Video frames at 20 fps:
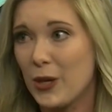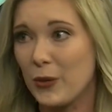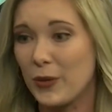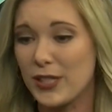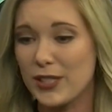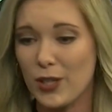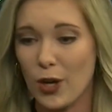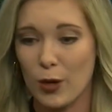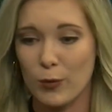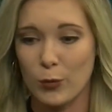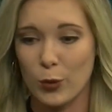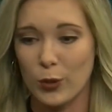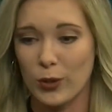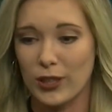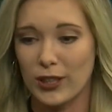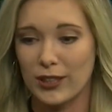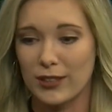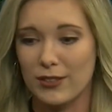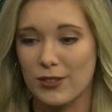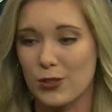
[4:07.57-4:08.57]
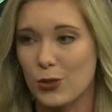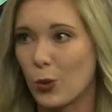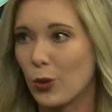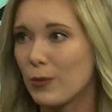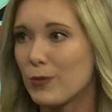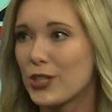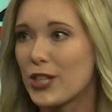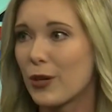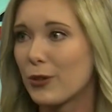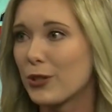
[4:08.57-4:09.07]
we saw more
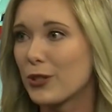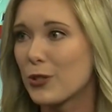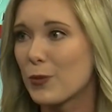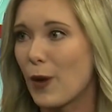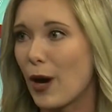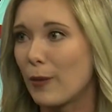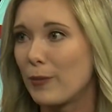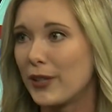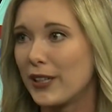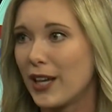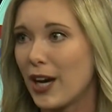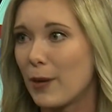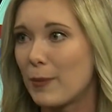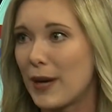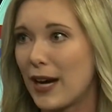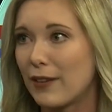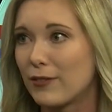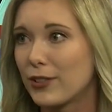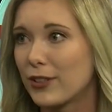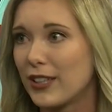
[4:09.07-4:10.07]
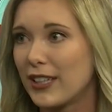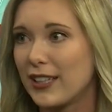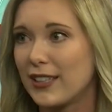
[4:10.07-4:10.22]
storm shelters popping up after yeah.